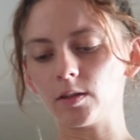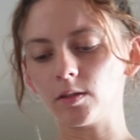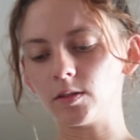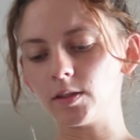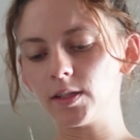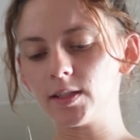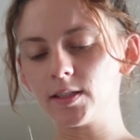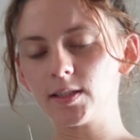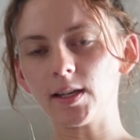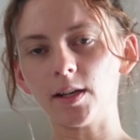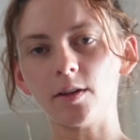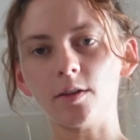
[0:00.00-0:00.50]

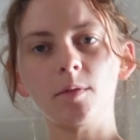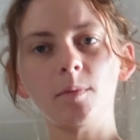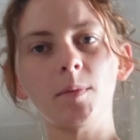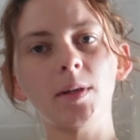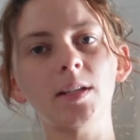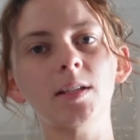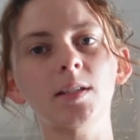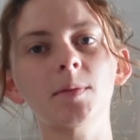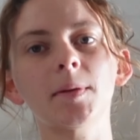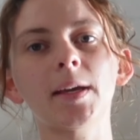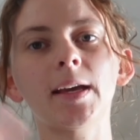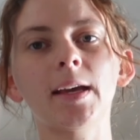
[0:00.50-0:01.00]
goodness, I don't
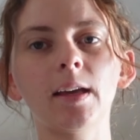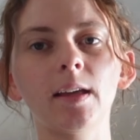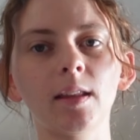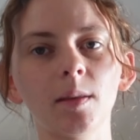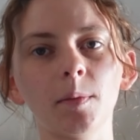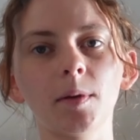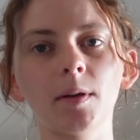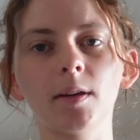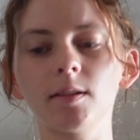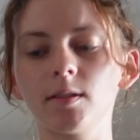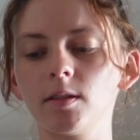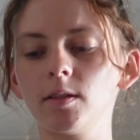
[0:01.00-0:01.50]
mean to be
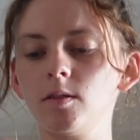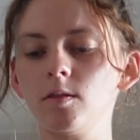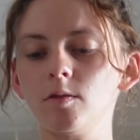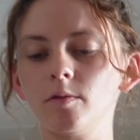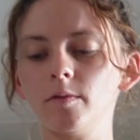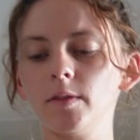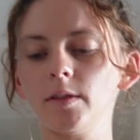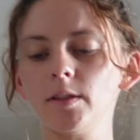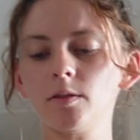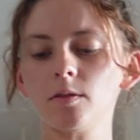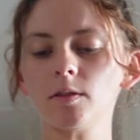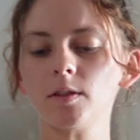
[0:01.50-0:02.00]
the person
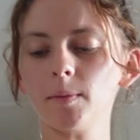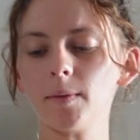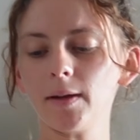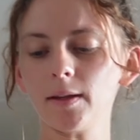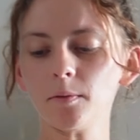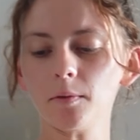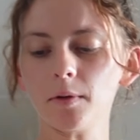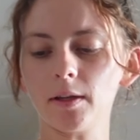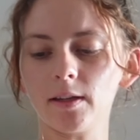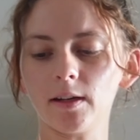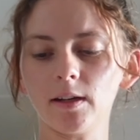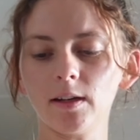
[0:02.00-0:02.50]
always talking about
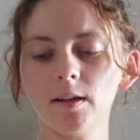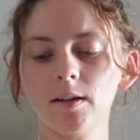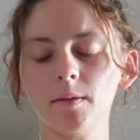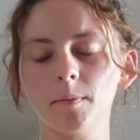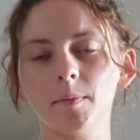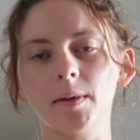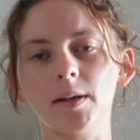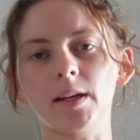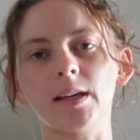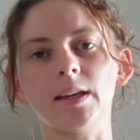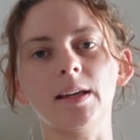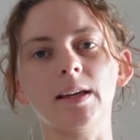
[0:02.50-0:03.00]
the weather,
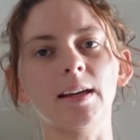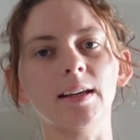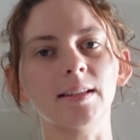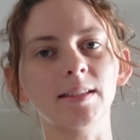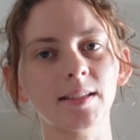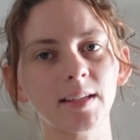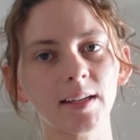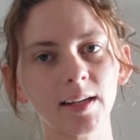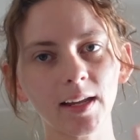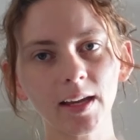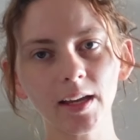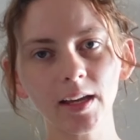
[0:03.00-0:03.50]
but
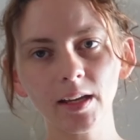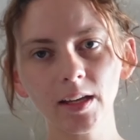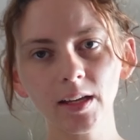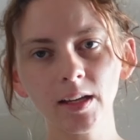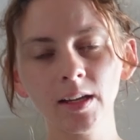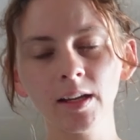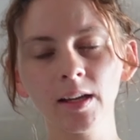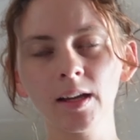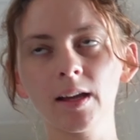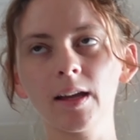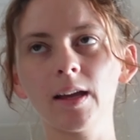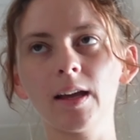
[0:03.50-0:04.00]
yesterday
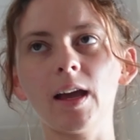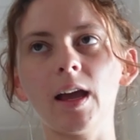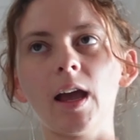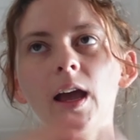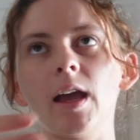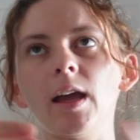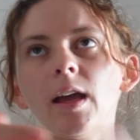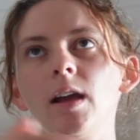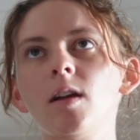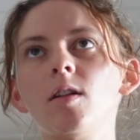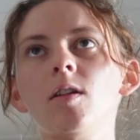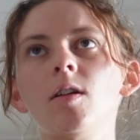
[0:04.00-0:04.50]

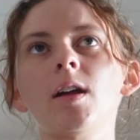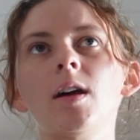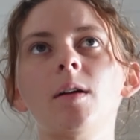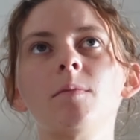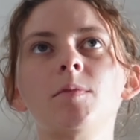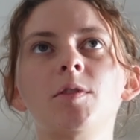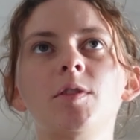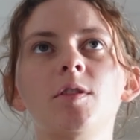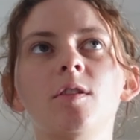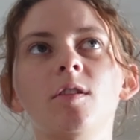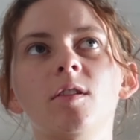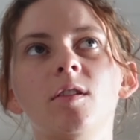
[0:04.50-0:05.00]
it got
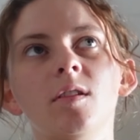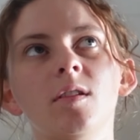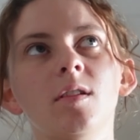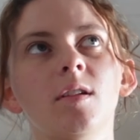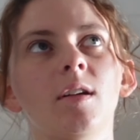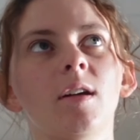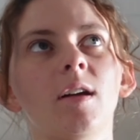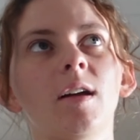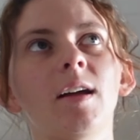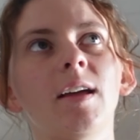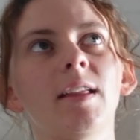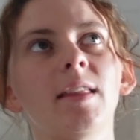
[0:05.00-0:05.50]
up to,
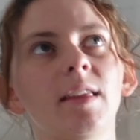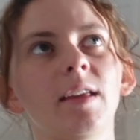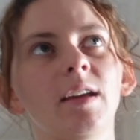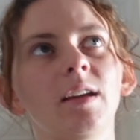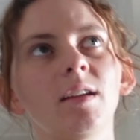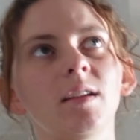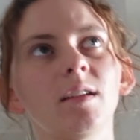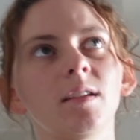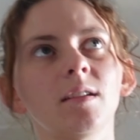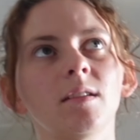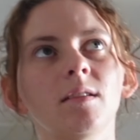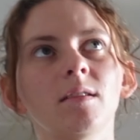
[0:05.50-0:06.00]
I
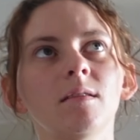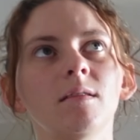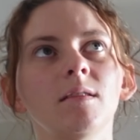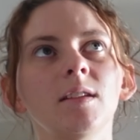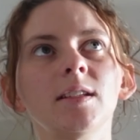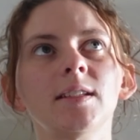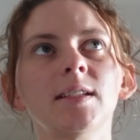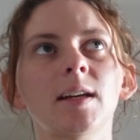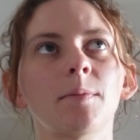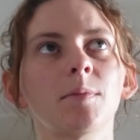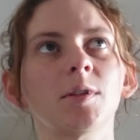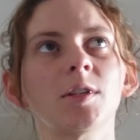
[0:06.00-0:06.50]
think
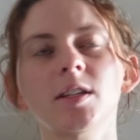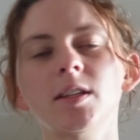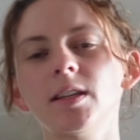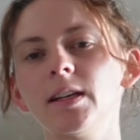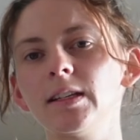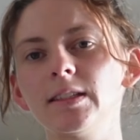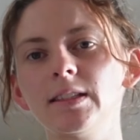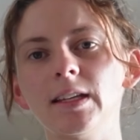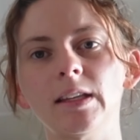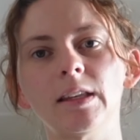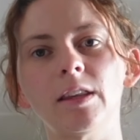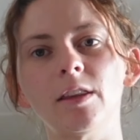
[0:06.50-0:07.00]
the temperature
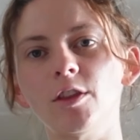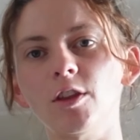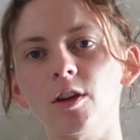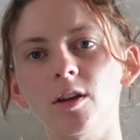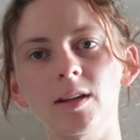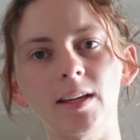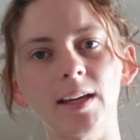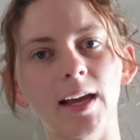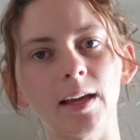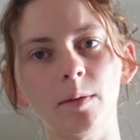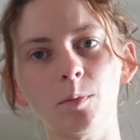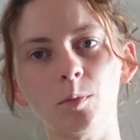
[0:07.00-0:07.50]
thing said
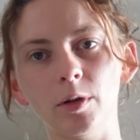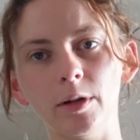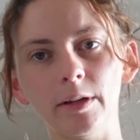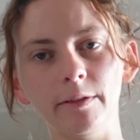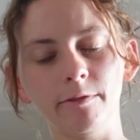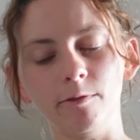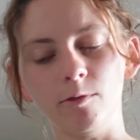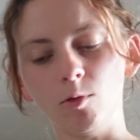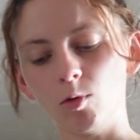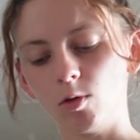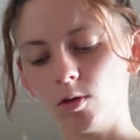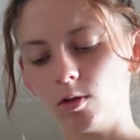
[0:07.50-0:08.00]

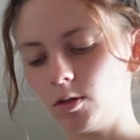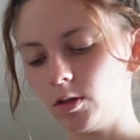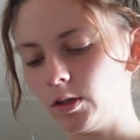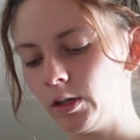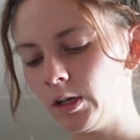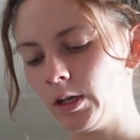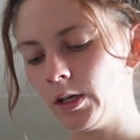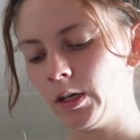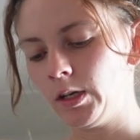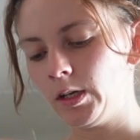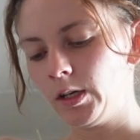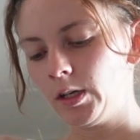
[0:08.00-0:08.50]
38.4
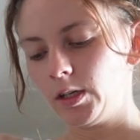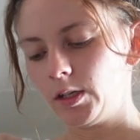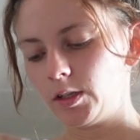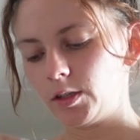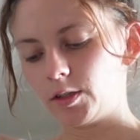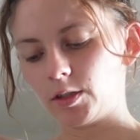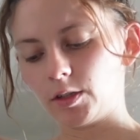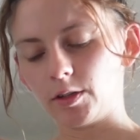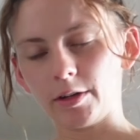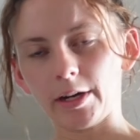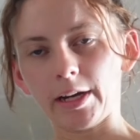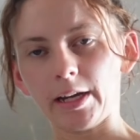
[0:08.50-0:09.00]

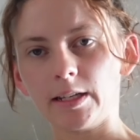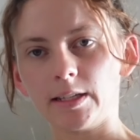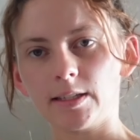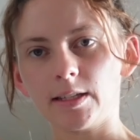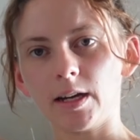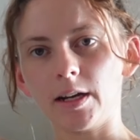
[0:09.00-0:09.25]
degrees.